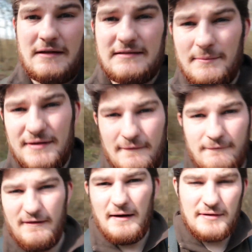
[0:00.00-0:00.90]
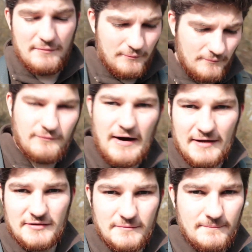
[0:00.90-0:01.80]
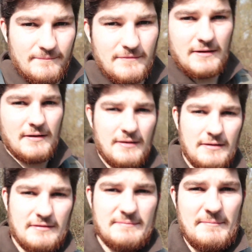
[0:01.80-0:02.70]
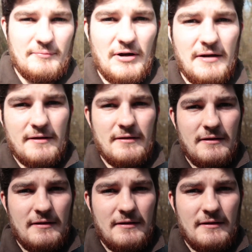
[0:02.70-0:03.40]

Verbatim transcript: something very random that's a bit bright isn't it